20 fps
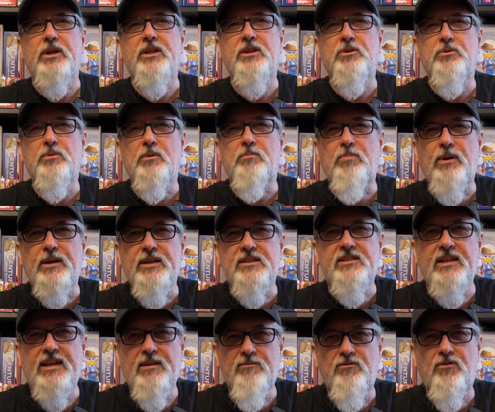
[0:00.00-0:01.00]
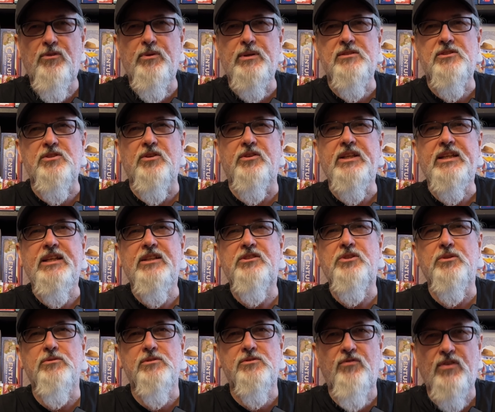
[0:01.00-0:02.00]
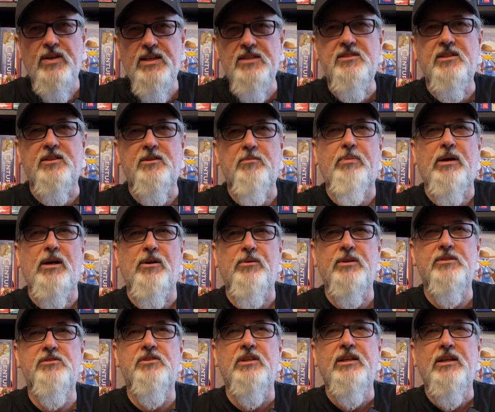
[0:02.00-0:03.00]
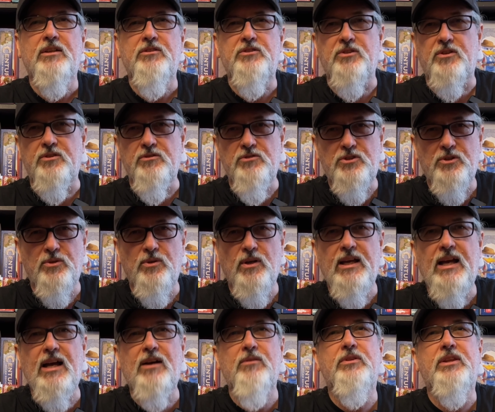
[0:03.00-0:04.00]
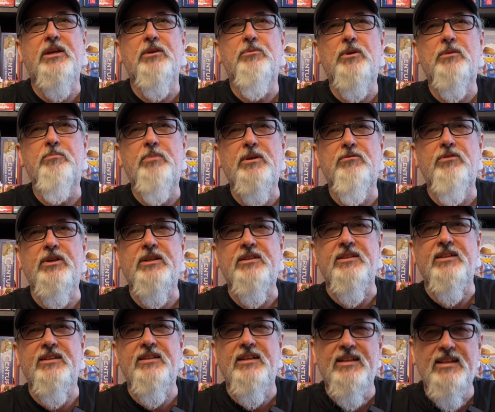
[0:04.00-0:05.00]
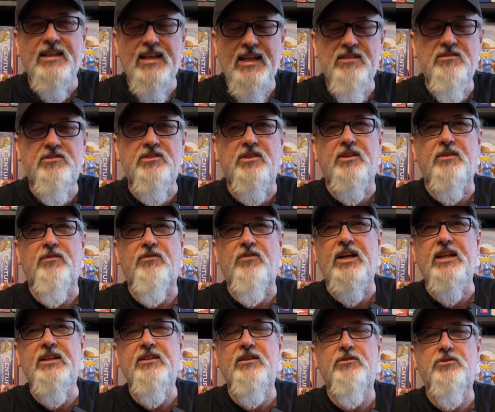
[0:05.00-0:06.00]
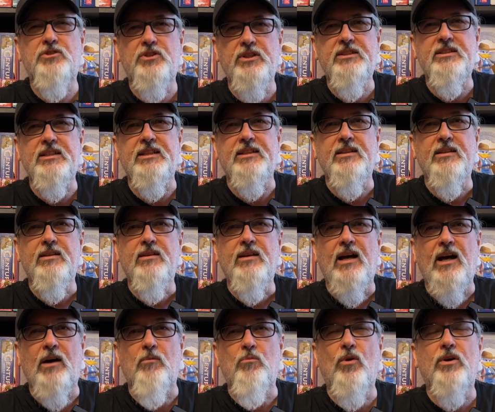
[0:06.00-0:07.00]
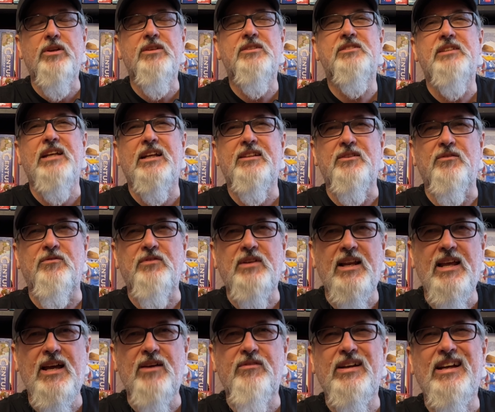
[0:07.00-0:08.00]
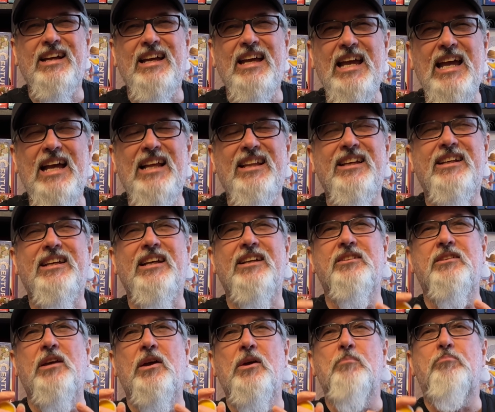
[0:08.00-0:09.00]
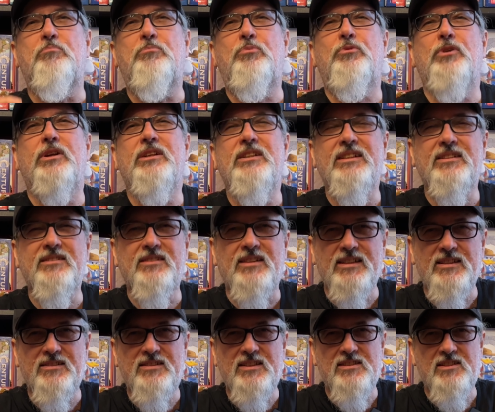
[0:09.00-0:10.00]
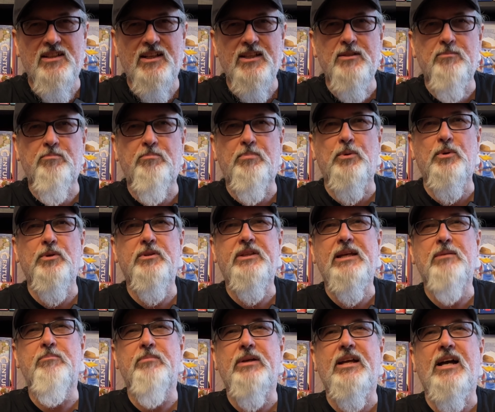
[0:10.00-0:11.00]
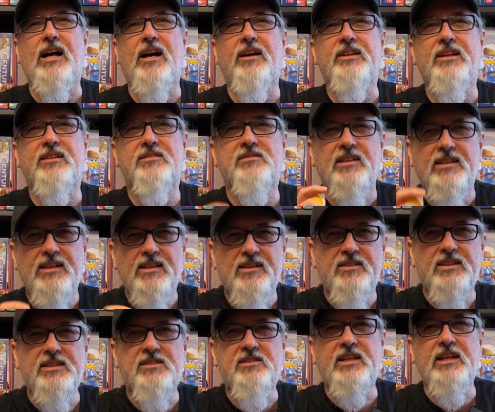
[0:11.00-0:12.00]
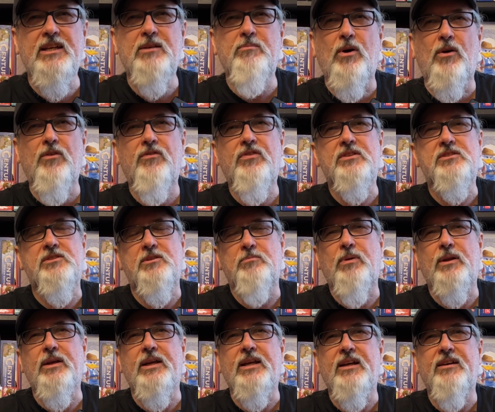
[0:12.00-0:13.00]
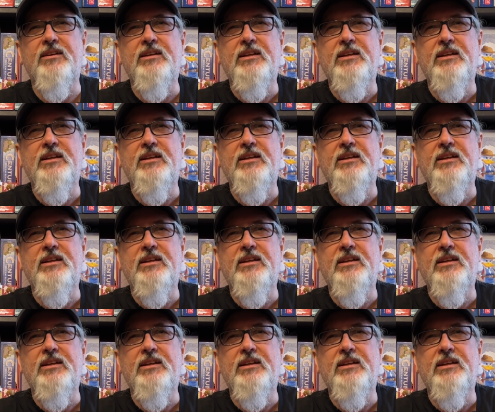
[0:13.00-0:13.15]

you will place influence on the issues facing the powers to control how they will be written into the final treaty. And what a set of clever, elegant, brilliantly designed board game mechanics this game offers the player